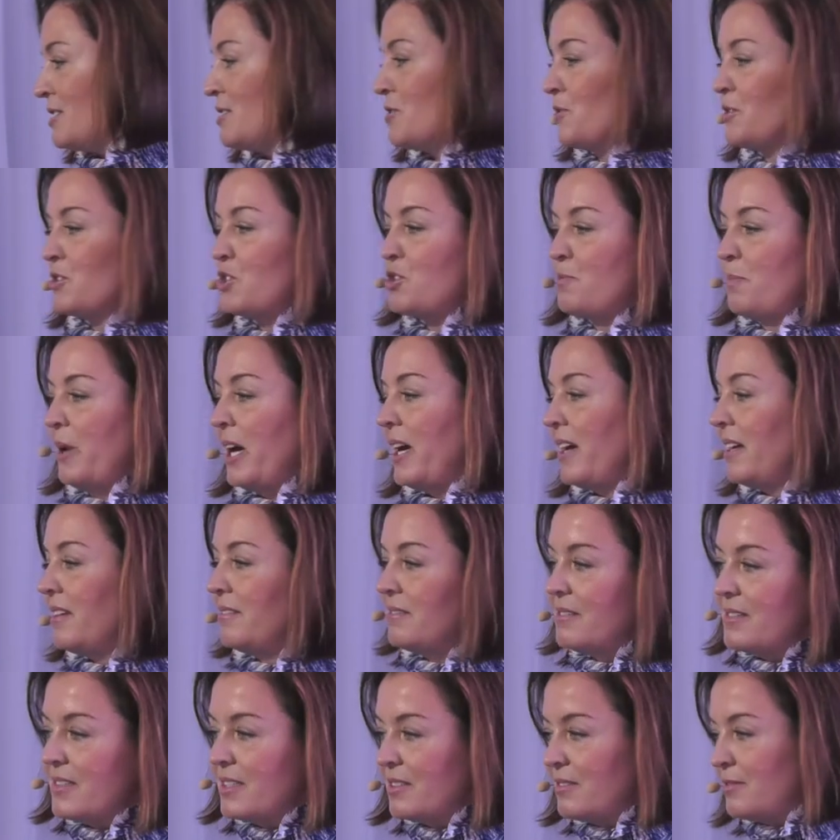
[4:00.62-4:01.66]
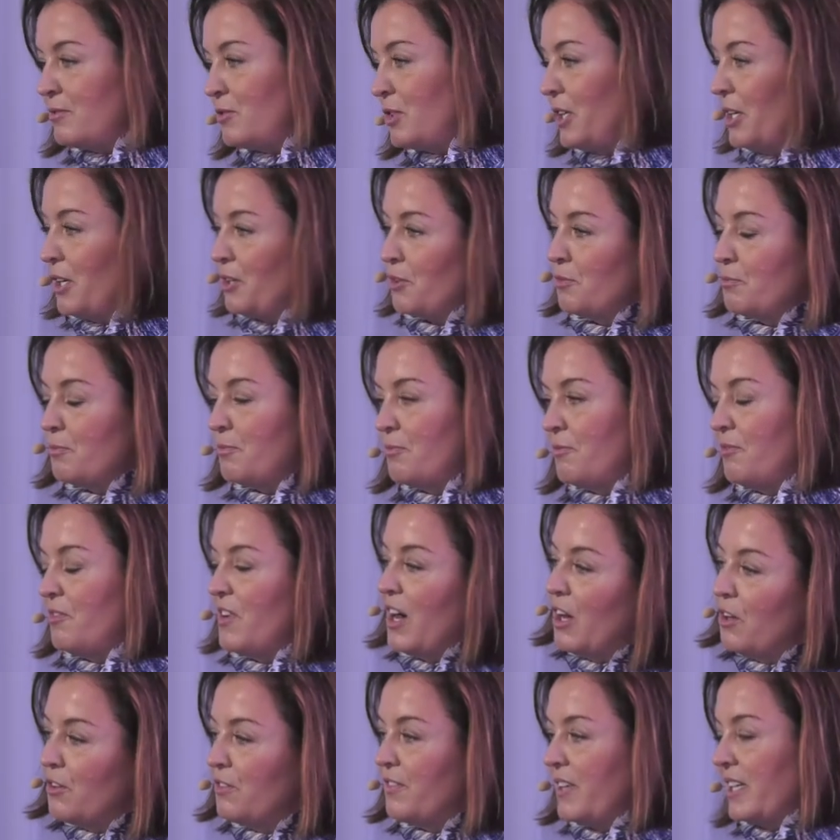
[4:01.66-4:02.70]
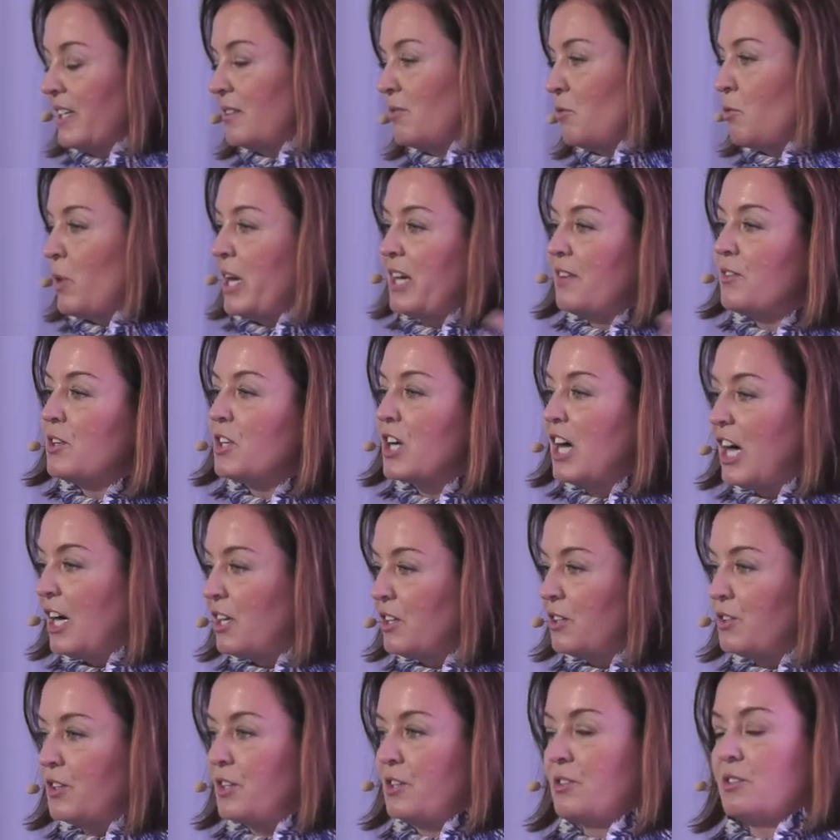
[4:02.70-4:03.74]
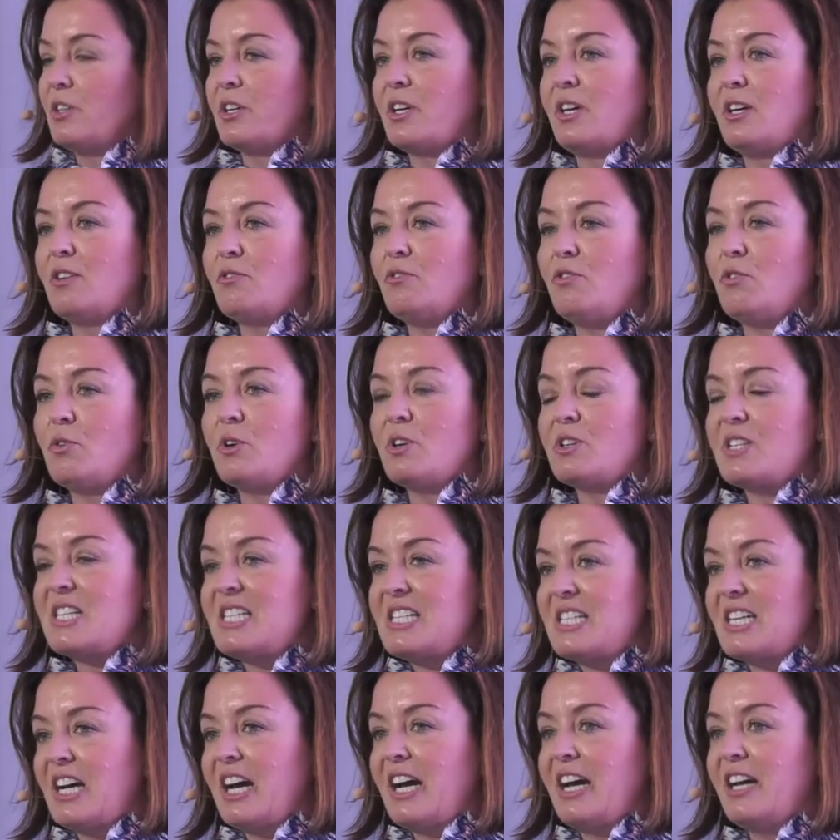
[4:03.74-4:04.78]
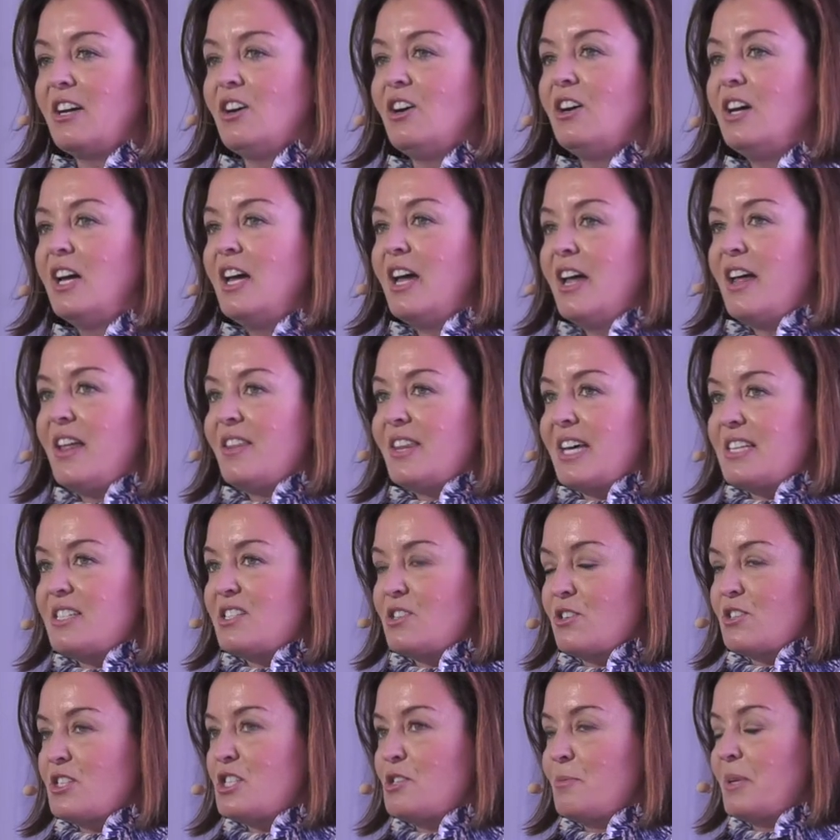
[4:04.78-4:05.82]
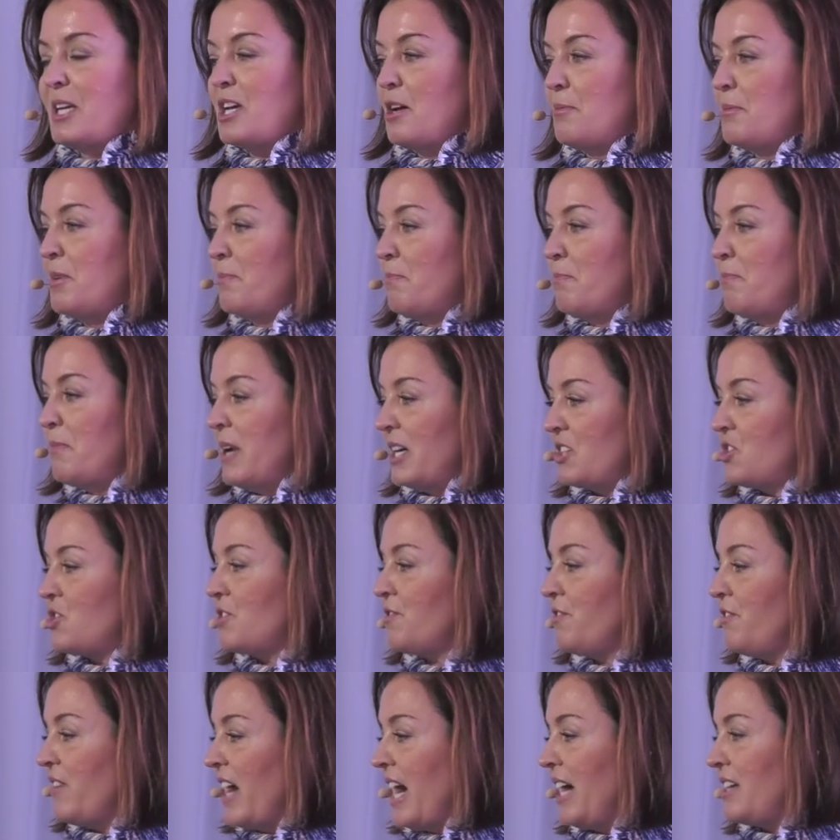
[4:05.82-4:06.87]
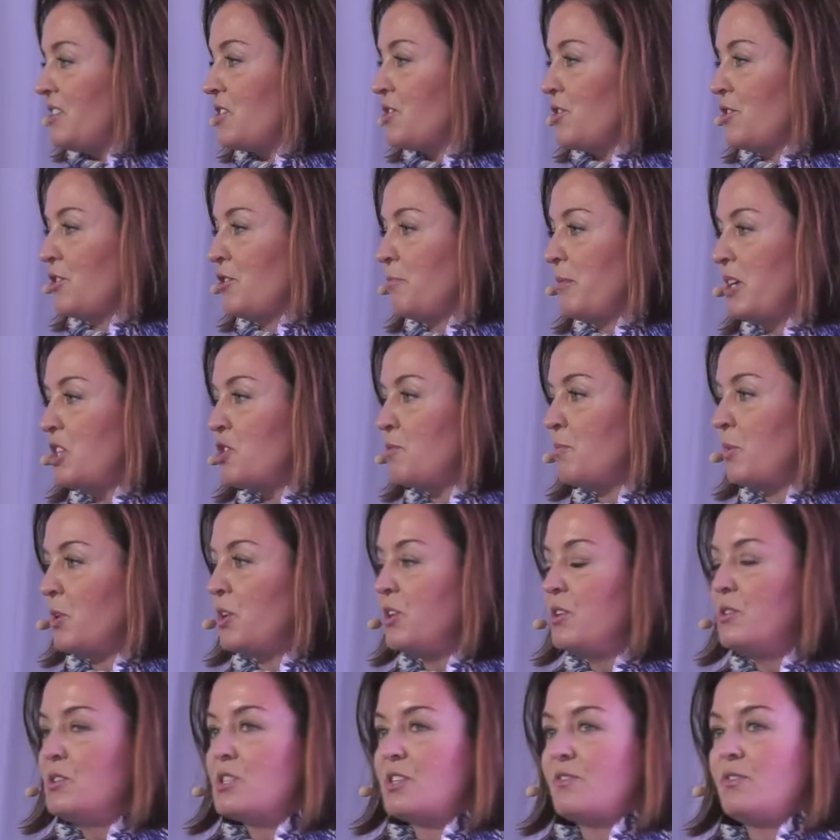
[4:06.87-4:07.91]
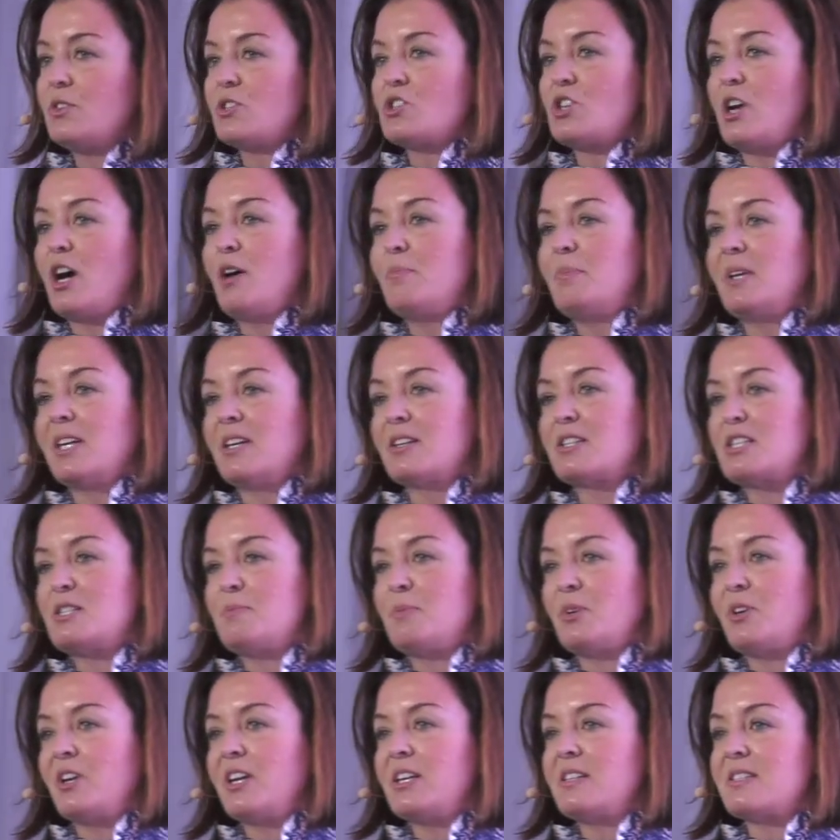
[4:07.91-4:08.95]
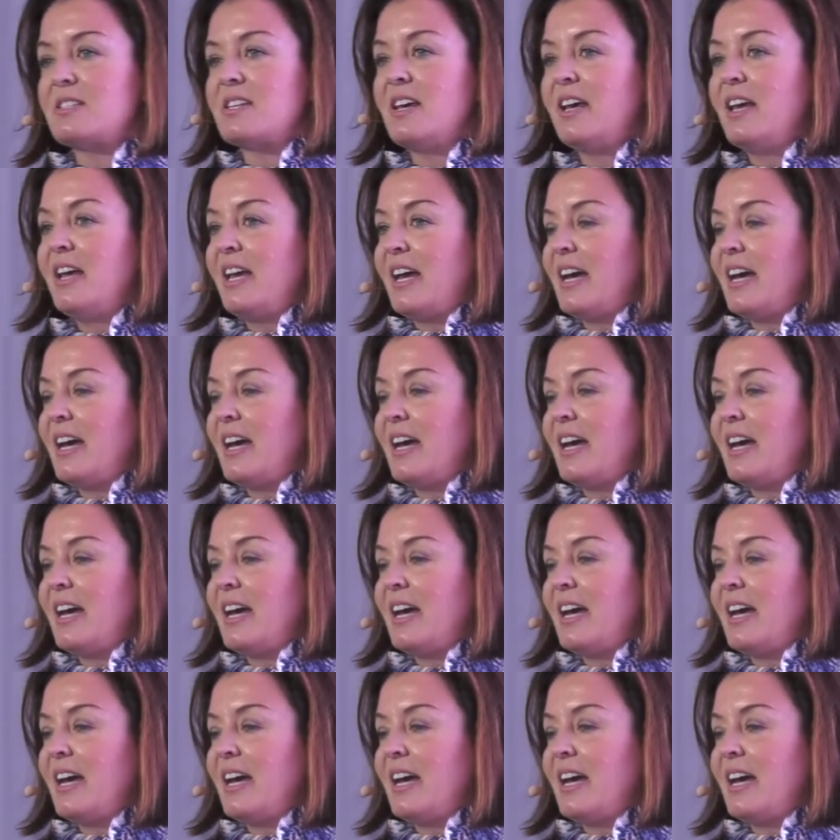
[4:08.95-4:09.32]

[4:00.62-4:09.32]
search by you know, velvet, whatever color you're looking for, style, that starts to become a much faster and much more useful shopping experience.